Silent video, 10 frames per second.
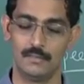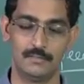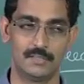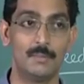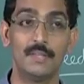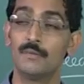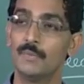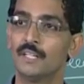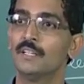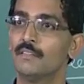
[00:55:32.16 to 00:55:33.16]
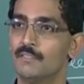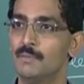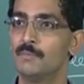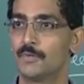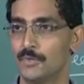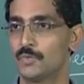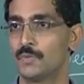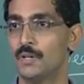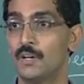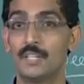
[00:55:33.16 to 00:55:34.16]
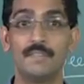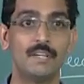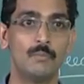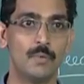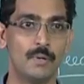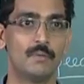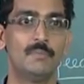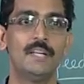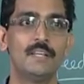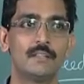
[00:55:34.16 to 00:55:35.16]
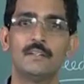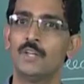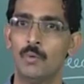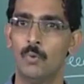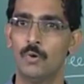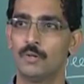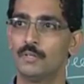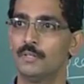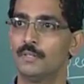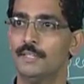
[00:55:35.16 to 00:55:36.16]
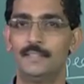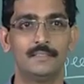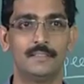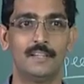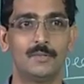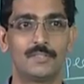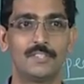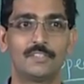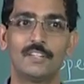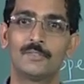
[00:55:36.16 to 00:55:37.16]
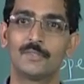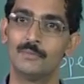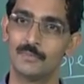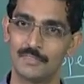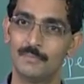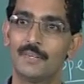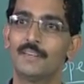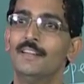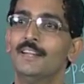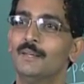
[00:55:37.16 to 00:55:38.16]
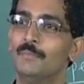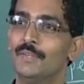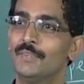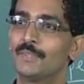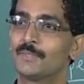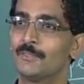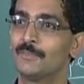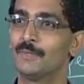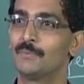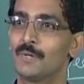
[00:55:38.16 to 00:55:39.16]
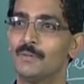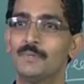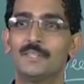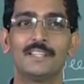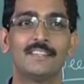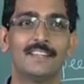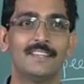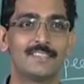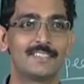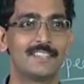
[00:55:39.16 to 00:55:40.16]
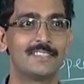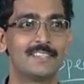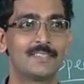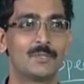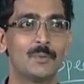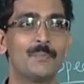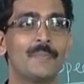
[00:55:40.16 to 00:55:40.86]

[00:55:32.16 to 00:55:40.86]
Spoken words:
some other mean will be more useful, or even median mode, right. All those things also remember from your basics of probability, right, or statistics. So